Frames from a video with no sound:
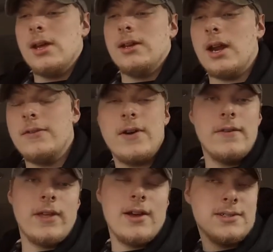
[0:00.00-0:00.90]

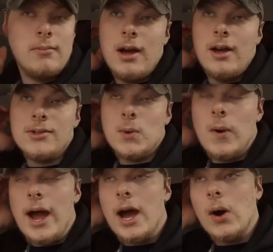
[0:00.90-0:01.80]
95,000 miles.
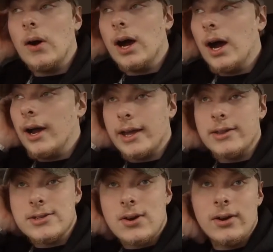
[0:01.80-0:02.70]
Wow, I got
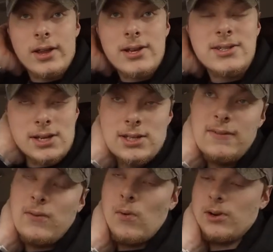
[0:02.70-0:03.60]
this car at like
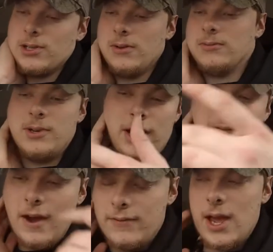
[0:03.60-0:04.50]
64, so
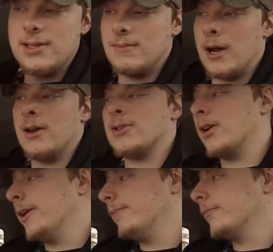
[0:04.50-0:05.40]
95,000 miles
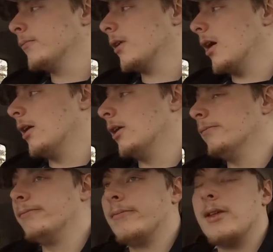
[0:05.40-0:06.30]
on it.
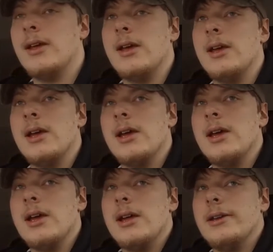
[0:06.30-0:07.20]
Um,
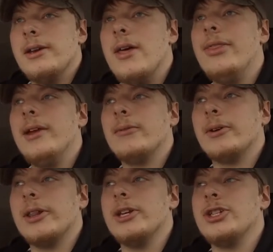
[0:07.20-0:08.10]
nothing
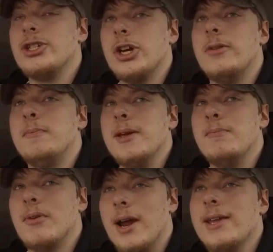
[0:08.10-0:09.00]
really should be
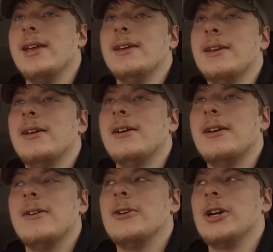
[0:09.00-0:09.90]
breaking
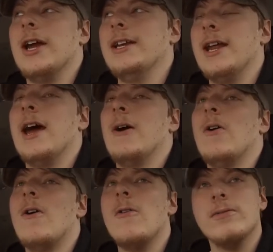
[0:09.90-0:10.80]
right now.
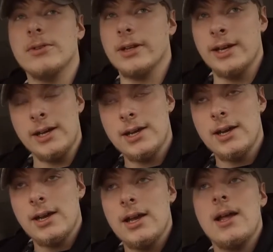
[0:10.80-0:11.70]
Hopefully.
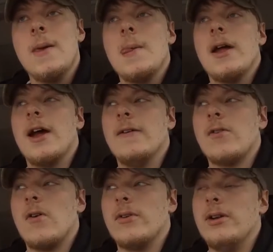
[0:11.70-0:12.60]
I've
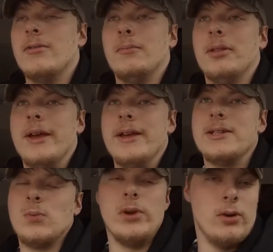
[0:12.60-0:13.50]
already
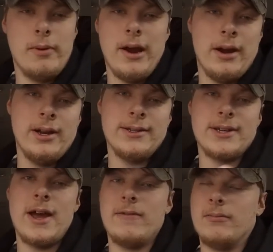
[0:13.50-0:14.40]
replaced wheel bearings,
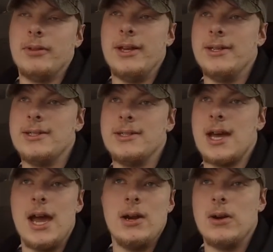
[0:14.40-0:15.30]
I've replaced
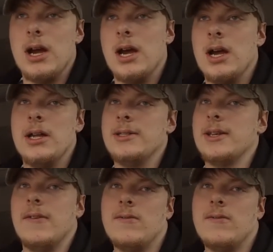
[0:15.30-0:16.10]
tie rods, I've